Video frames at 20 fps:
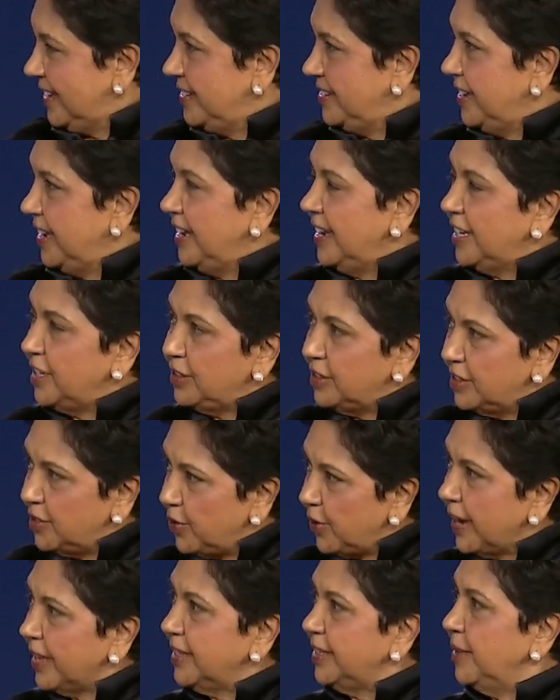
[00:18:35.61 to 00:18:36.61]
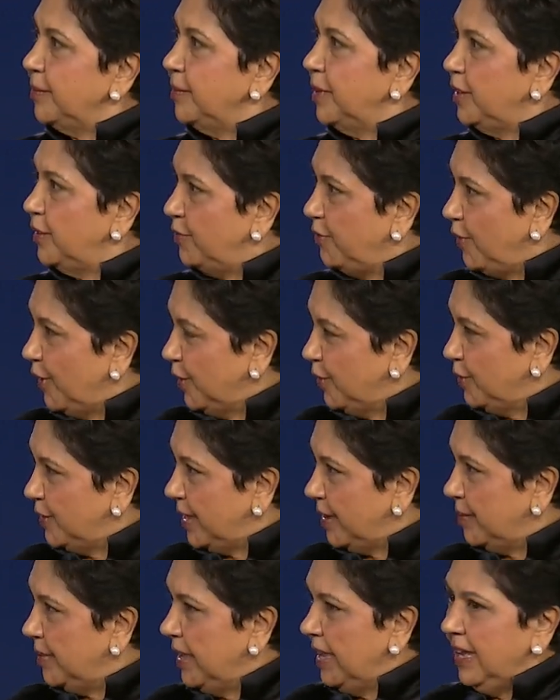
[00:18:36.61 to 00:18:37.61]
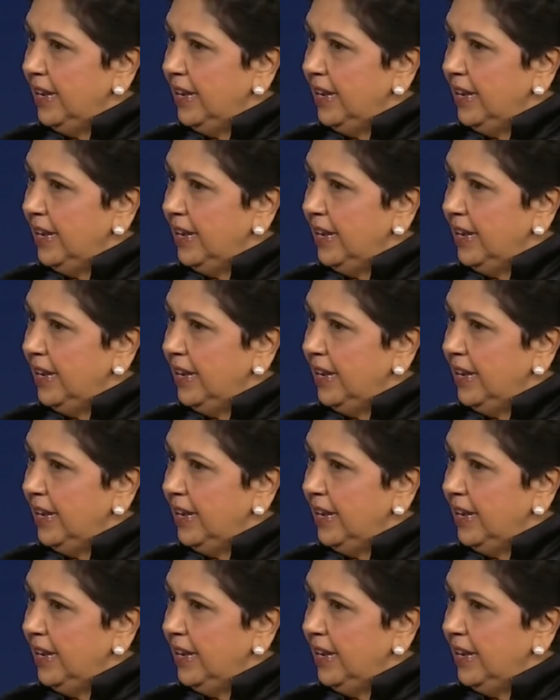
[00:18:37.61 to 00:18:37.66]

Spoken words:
say, let's track them, let's follow them.